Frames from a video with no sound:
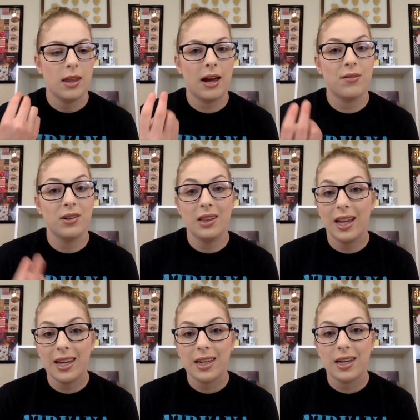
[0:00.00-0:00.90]
they have a
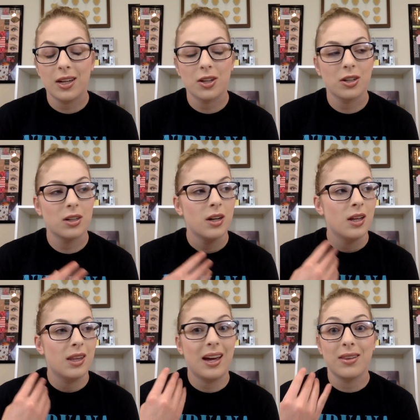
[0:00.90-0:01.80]
lake here
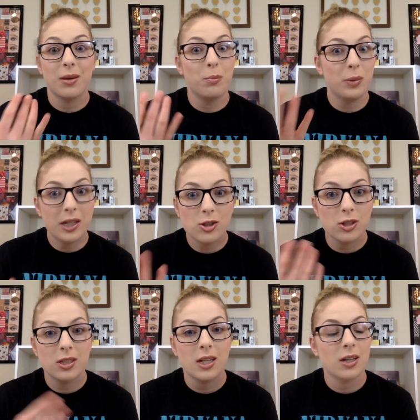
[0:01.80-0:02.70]
they had the
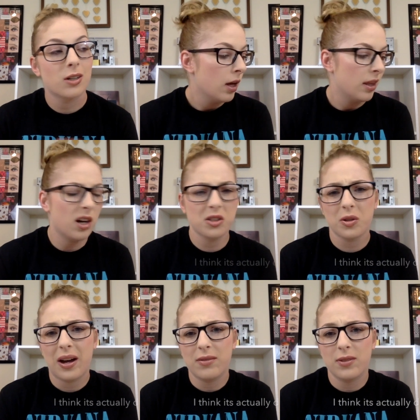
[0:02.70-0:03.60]
beaches here they also
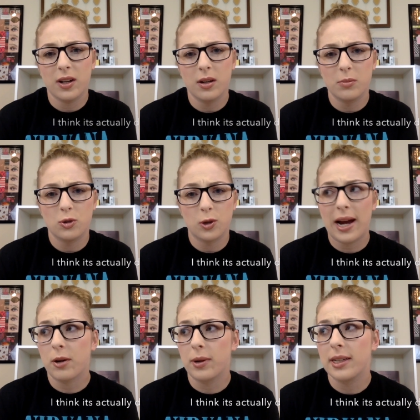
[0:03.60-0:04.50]
have um,
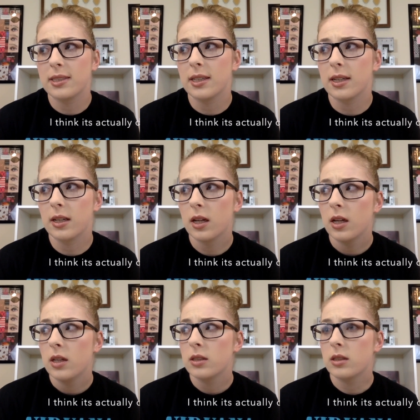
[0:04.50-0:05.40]
drag racing
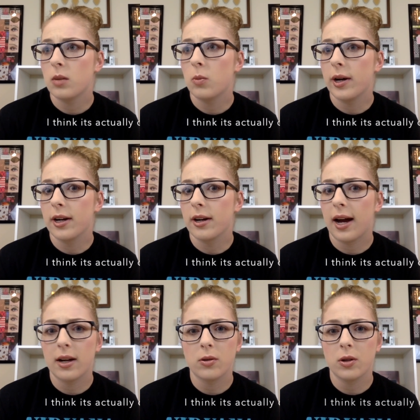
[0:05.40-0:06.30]
somewhere.
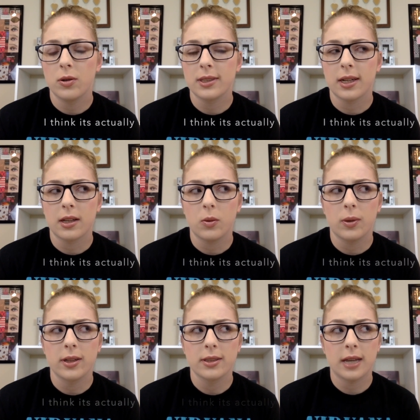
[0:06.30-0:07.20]
I don't know exactly
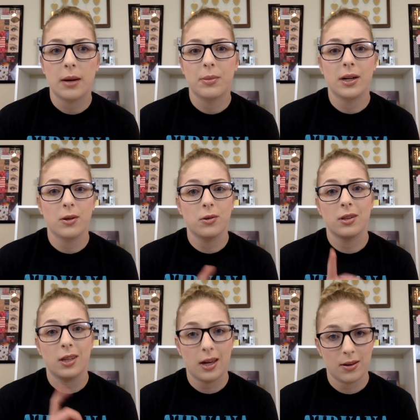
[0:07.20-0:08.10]
where it's at, but I know
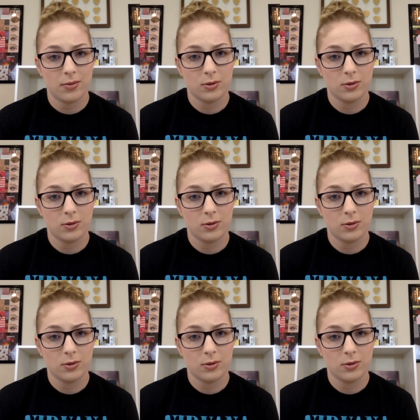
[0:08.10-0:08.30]
that they have